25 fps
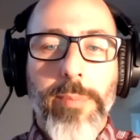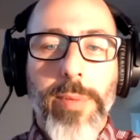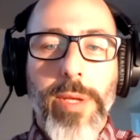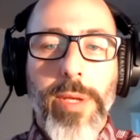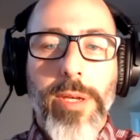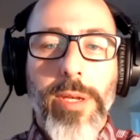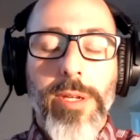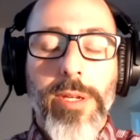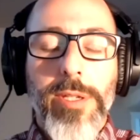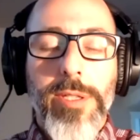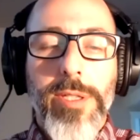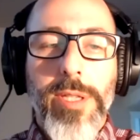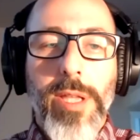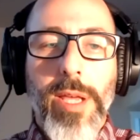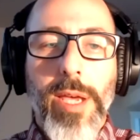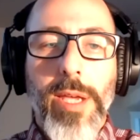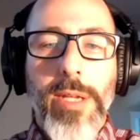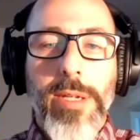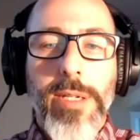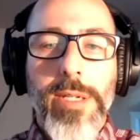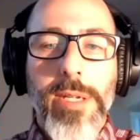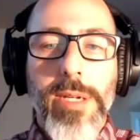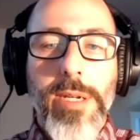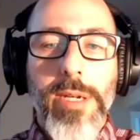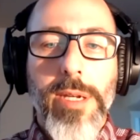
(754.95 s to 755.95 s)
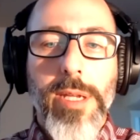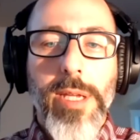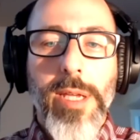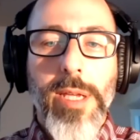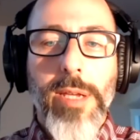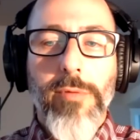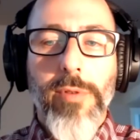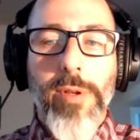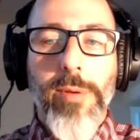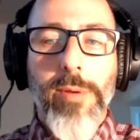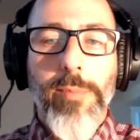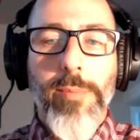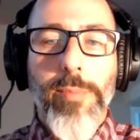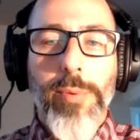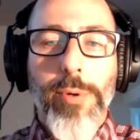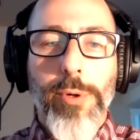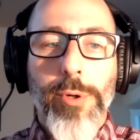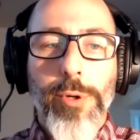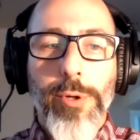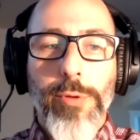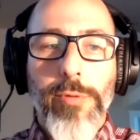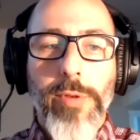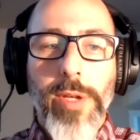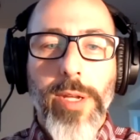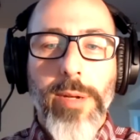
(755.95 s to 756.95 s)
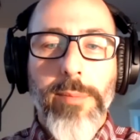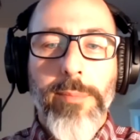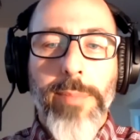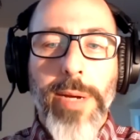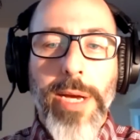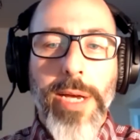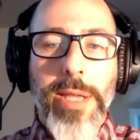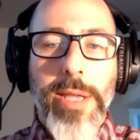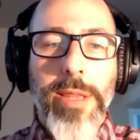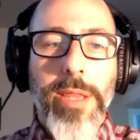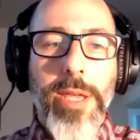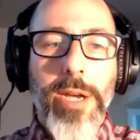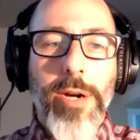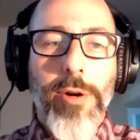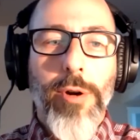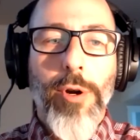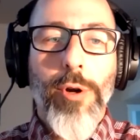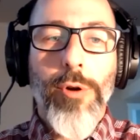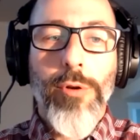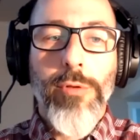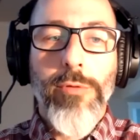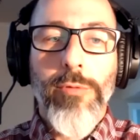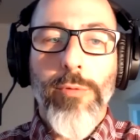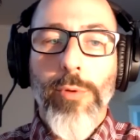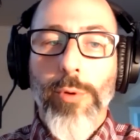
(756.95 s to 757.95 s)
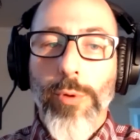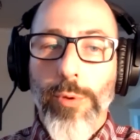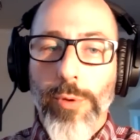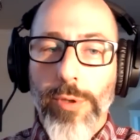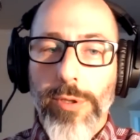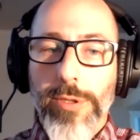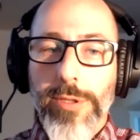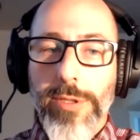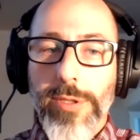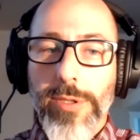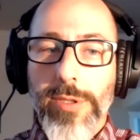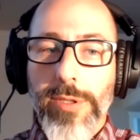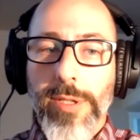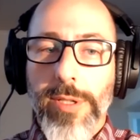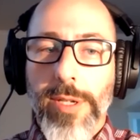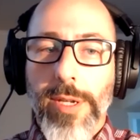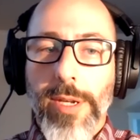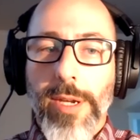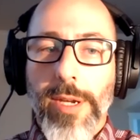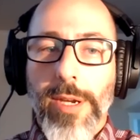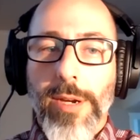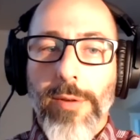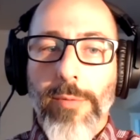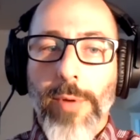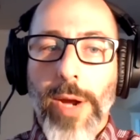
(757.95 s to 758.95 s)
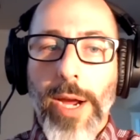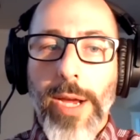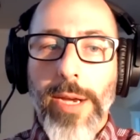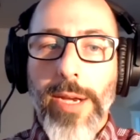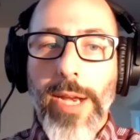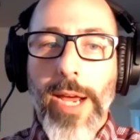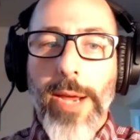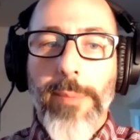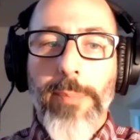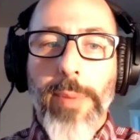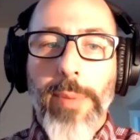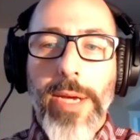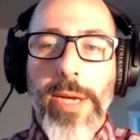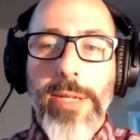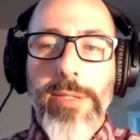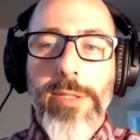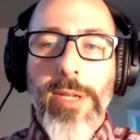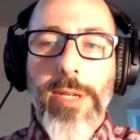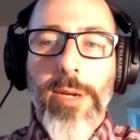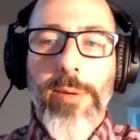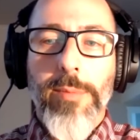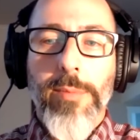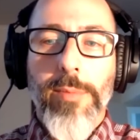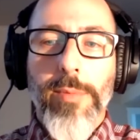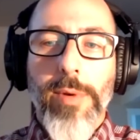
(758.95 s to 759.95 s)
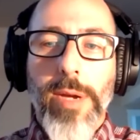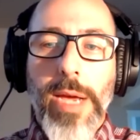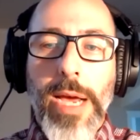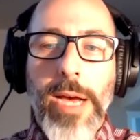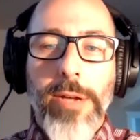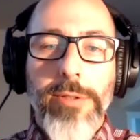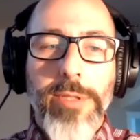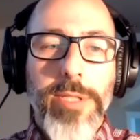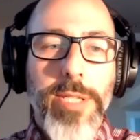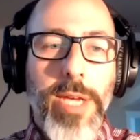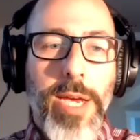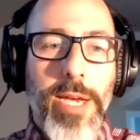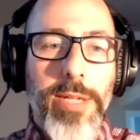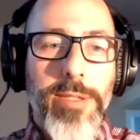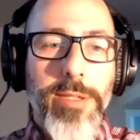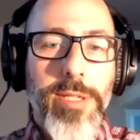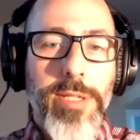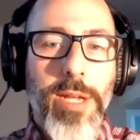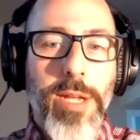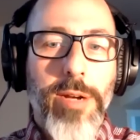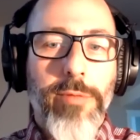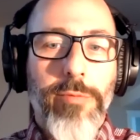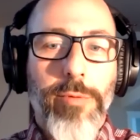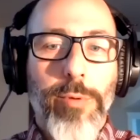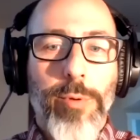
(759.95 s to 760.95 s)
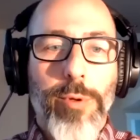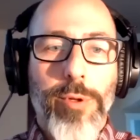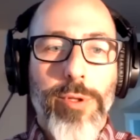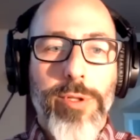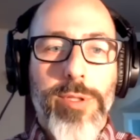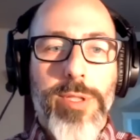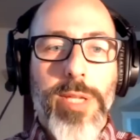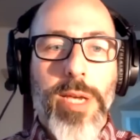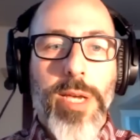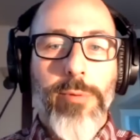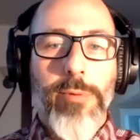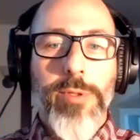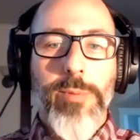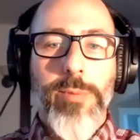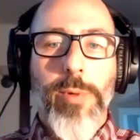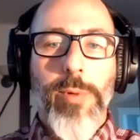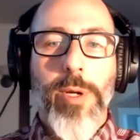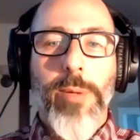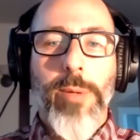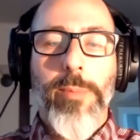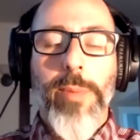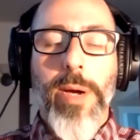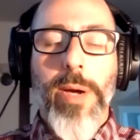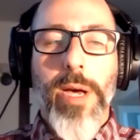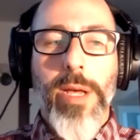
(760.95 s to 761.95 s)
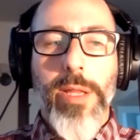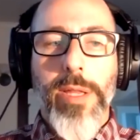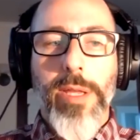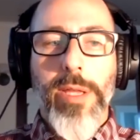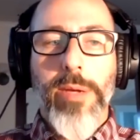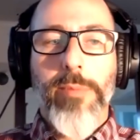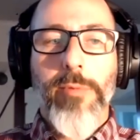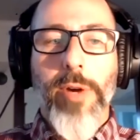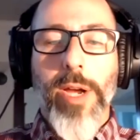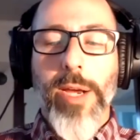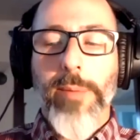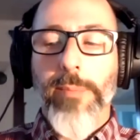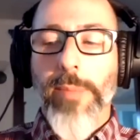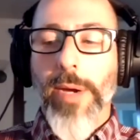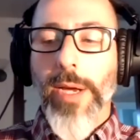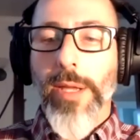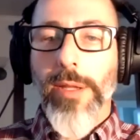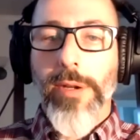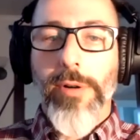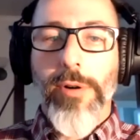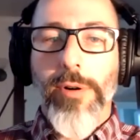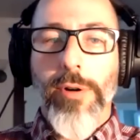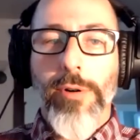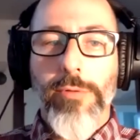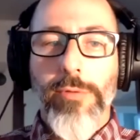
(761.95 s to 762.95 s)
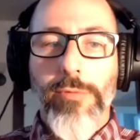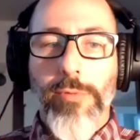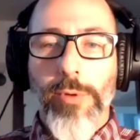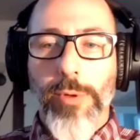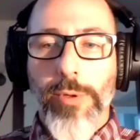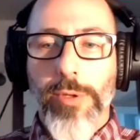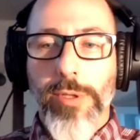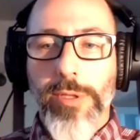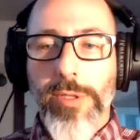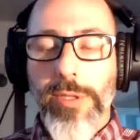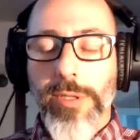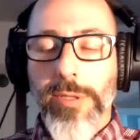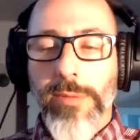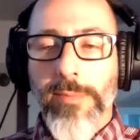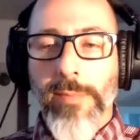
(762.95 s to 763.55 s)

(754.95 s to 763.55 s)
Because they didn't even prove it by their own rules, right? Not by some outside set of rules that was put upon them, right? By their own rules.